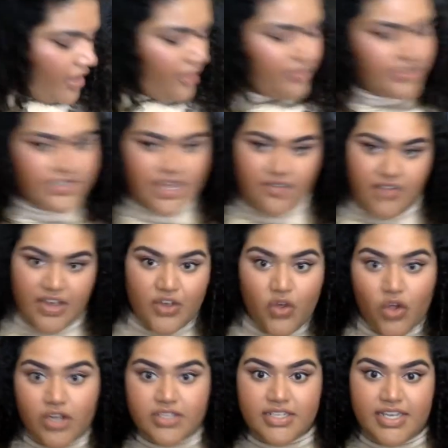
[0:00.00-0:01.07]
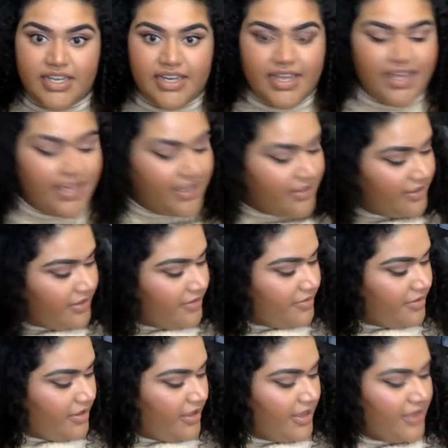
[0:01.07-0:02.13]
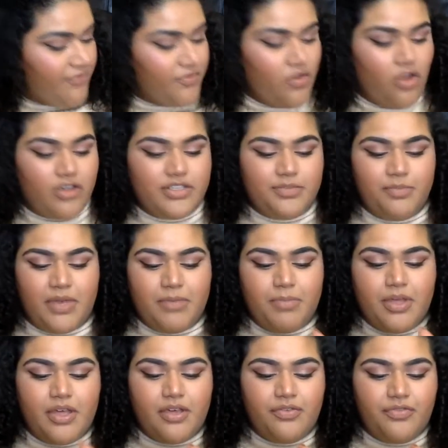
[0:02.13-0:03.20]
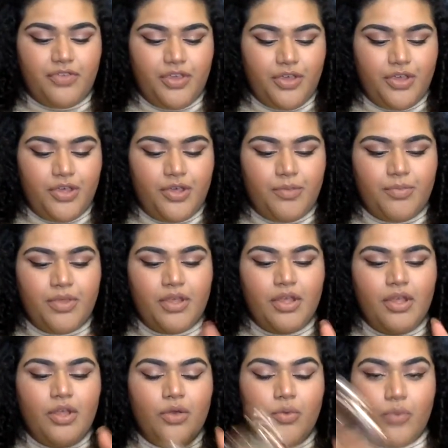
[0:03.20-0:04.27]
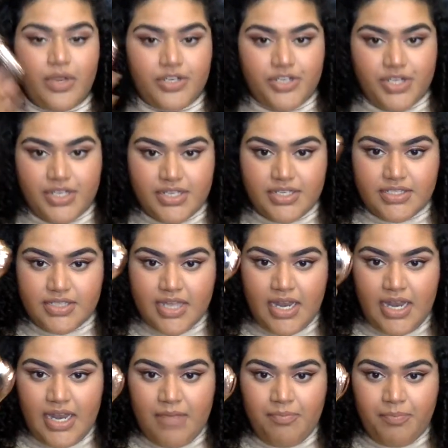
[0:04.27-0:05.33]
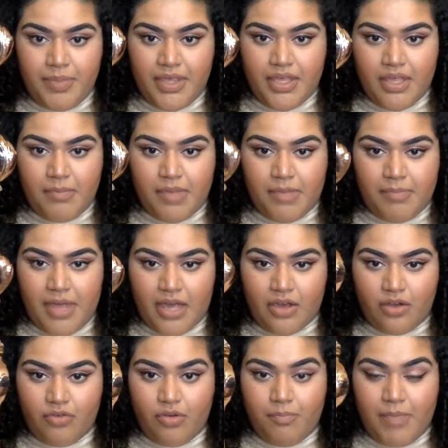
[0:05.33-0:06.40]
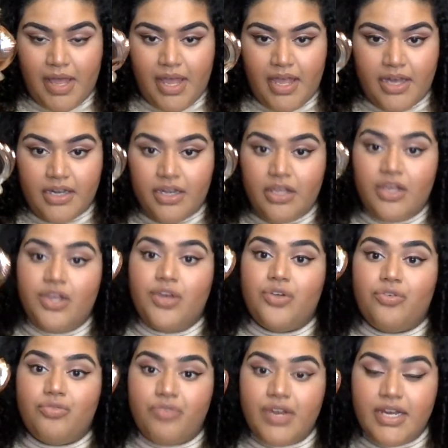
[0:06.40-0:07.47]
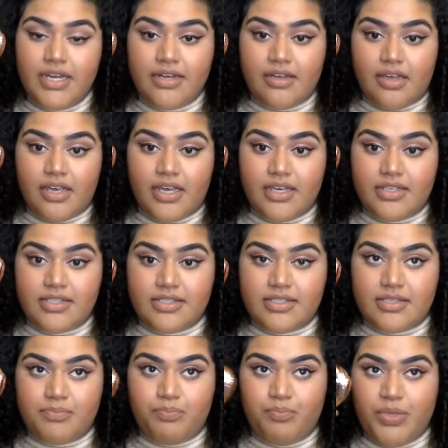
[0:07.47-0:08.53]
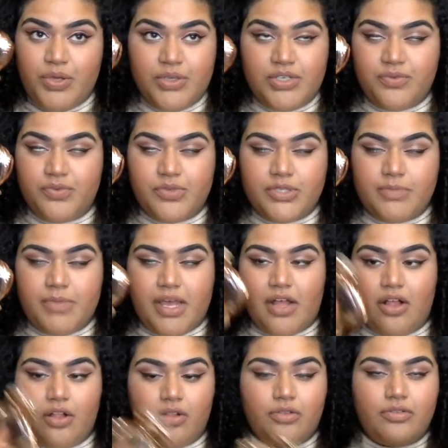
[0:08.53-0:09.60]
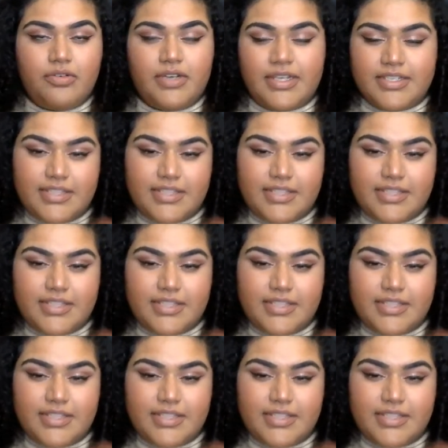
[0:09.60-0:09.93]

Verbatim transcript: else have I got in here I have got my perfume which is Olympia by Paco Rabanne really nice beautiful smell let's